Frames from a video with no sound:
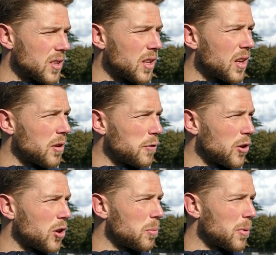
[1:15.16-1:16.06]
Yeah, a
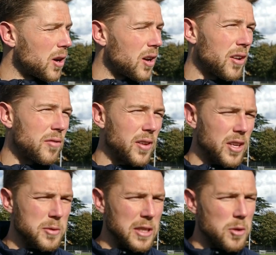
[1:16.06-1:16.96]
few, but I don't think
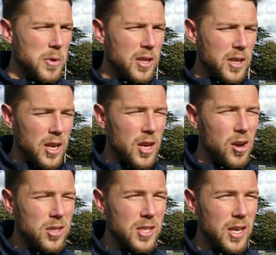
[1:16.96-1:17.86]
he's had to make any
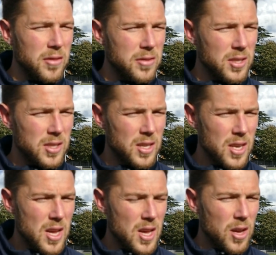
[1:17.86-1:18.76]
hard saves.
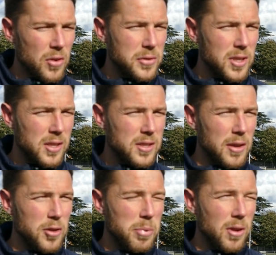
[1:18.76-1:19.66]
Obviously, he
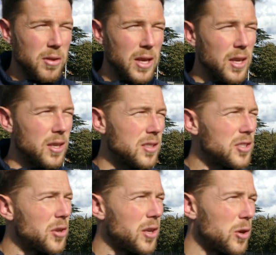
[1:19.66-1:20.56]
saved a penalty,
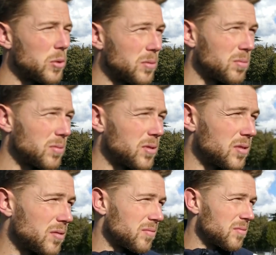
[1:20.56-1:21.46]
2-0.
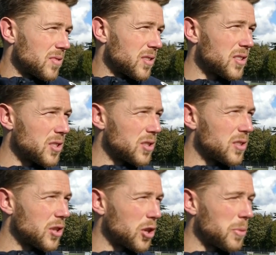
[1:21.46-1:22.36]

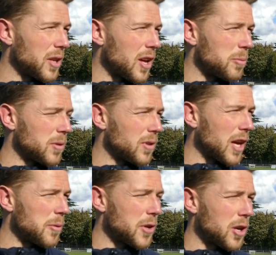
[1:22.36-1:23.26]
Could be
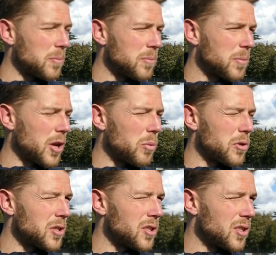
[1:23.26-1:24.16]
game done, but it
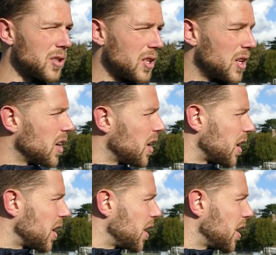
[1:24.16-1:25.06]
wasn't.
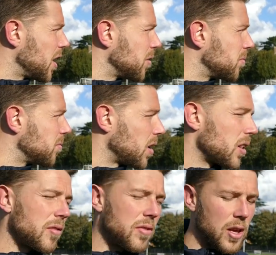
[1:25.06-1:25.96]
But I
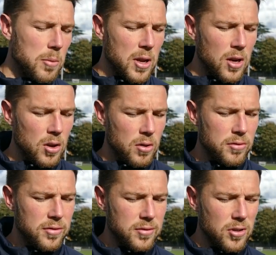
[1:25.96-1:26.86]
don't think he made a lot
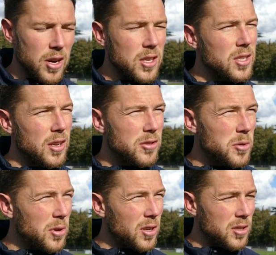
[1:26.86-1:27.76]
of great saves, to
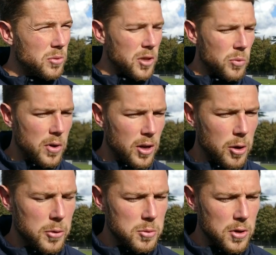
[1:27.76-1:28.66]
be honest. We didn't work
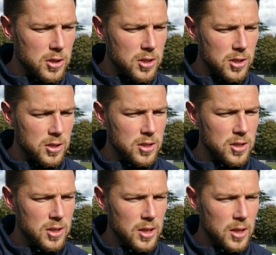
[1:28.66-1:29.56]
him as much as